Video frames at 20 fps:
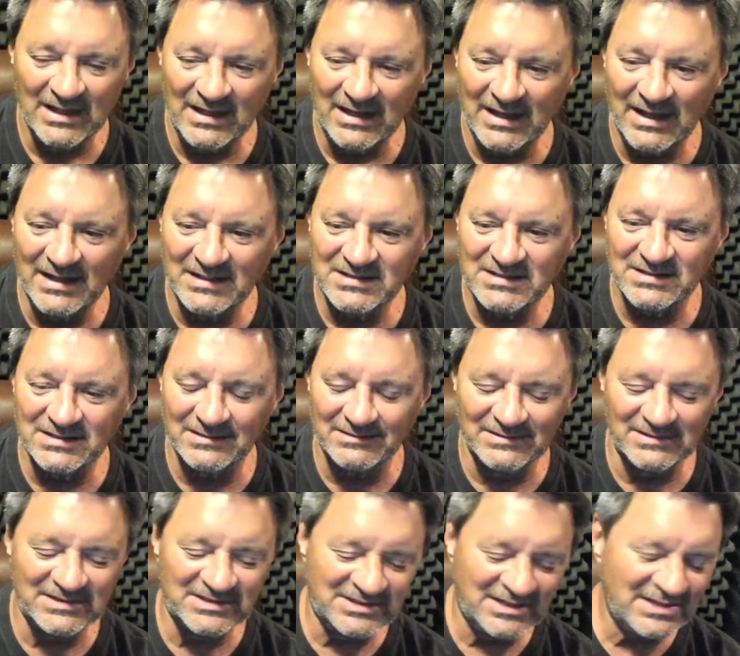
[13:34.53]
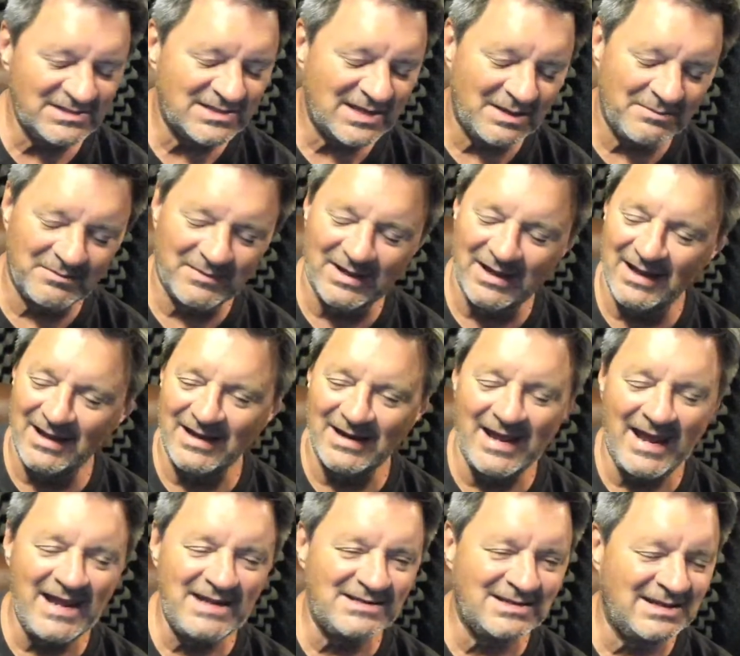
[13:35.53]
it's, Since I, and
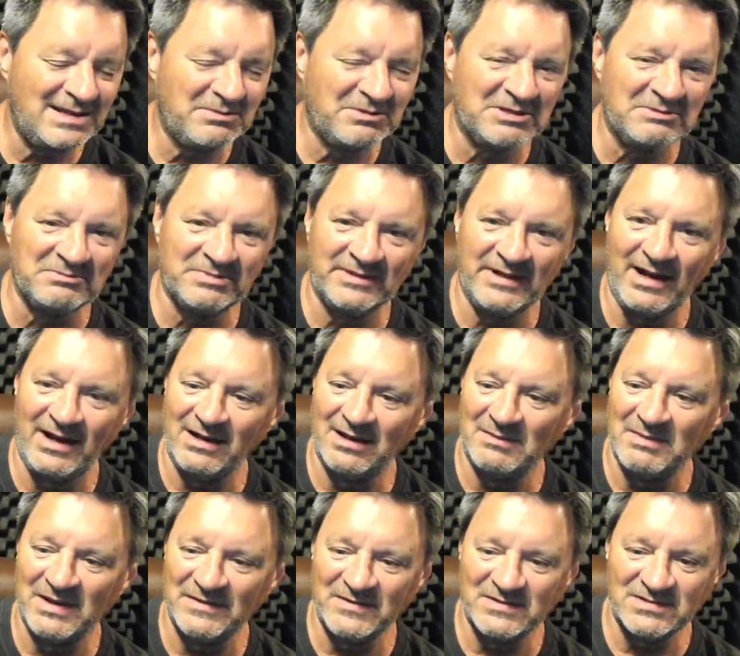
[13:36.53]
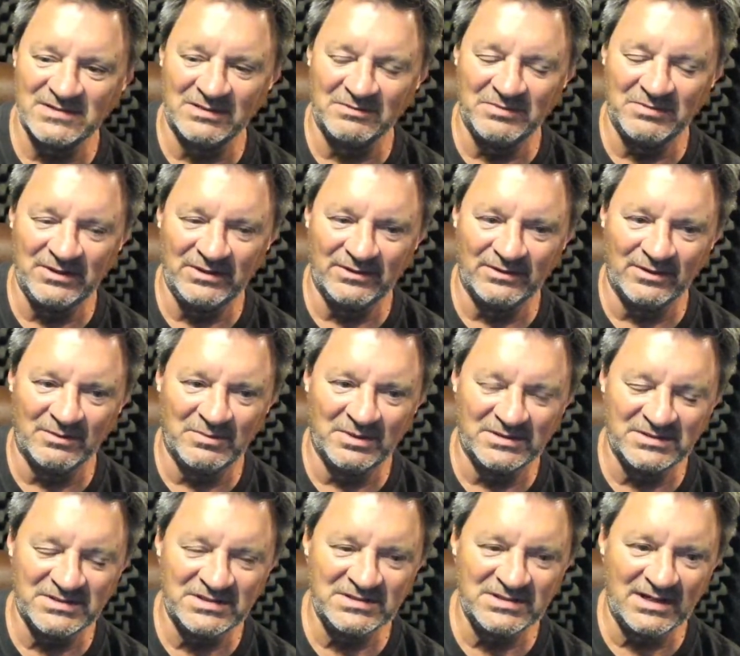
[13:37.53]
I hate to keep complaining about this computer,
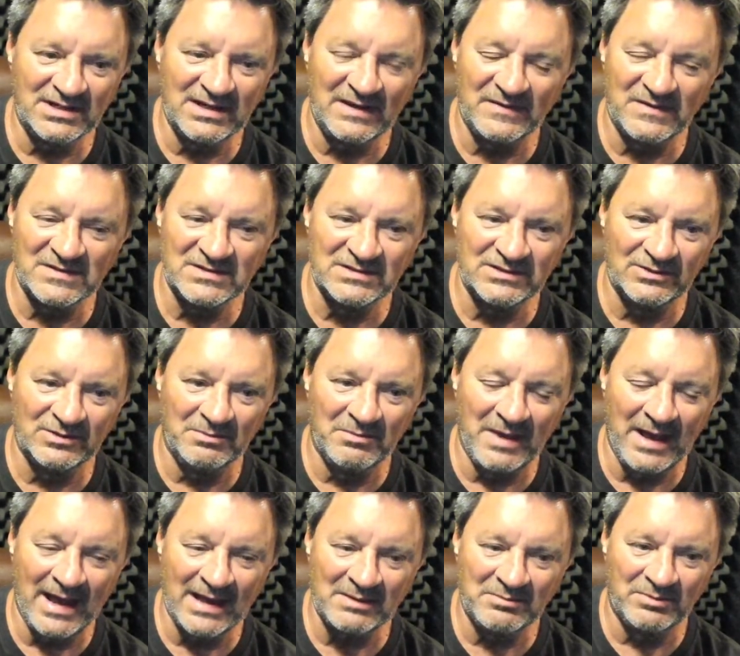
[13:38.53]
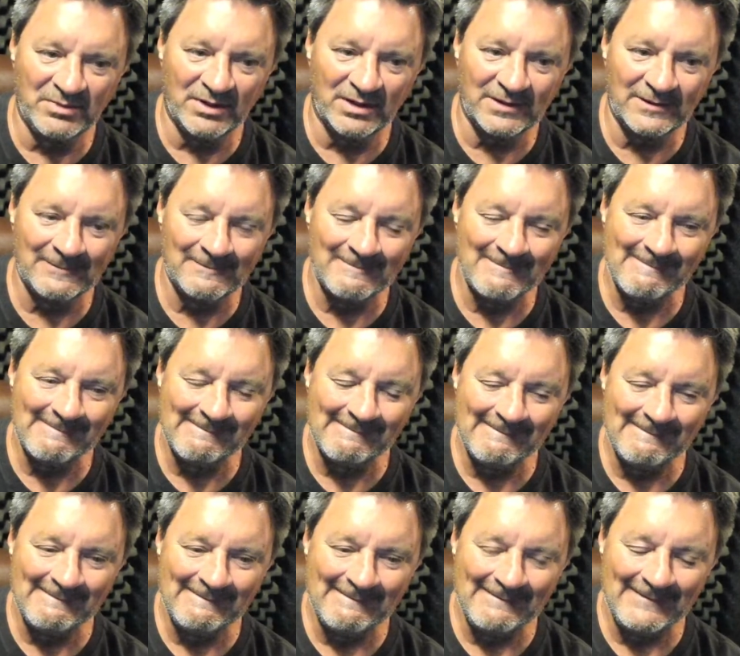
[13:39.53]
but since I got this new MacBook,
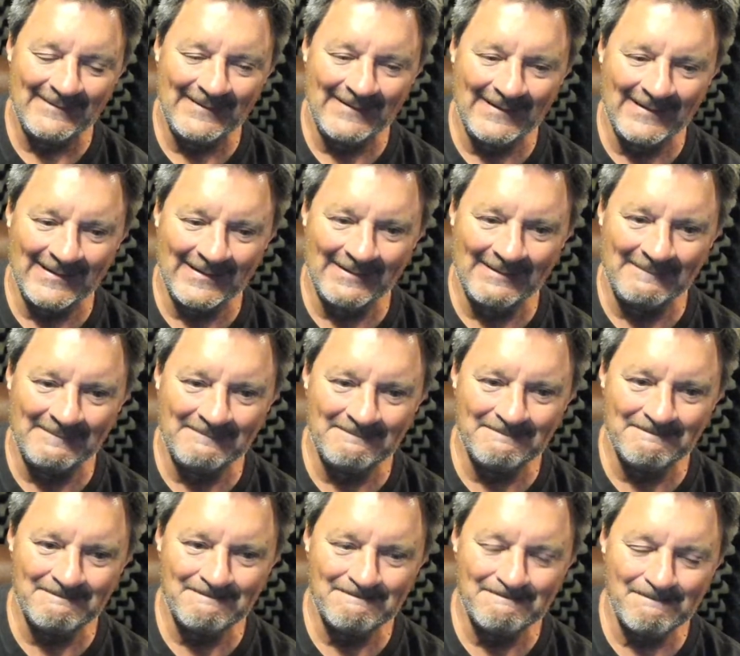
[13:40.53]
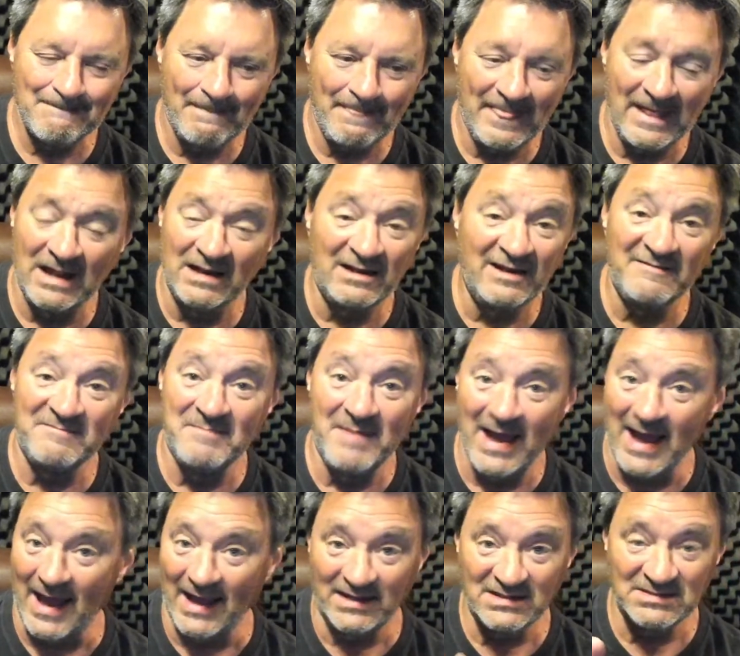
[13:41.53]
um, now I love
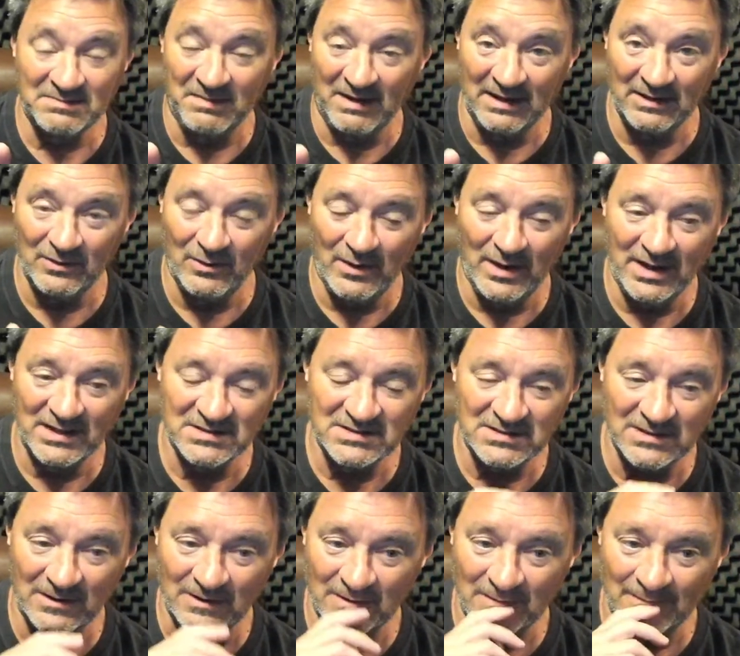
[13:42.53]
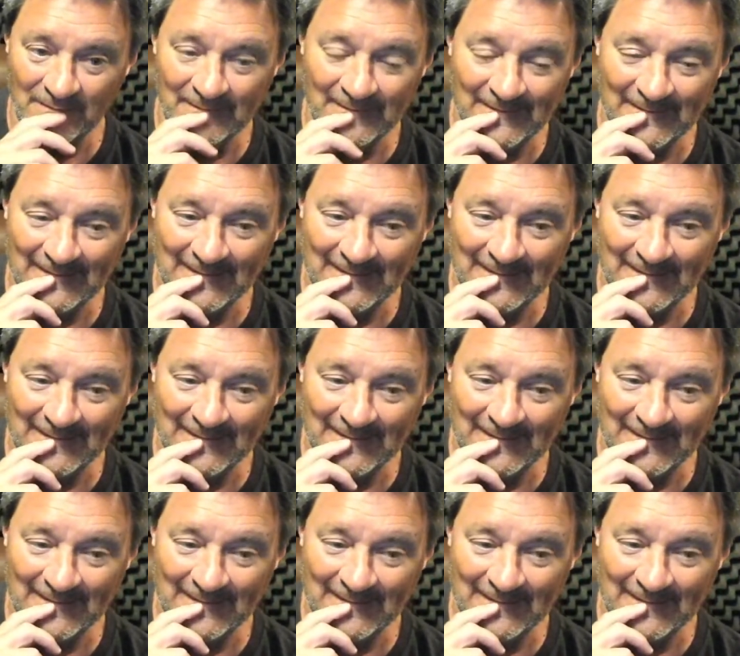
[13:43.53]
Macs, by the way, so,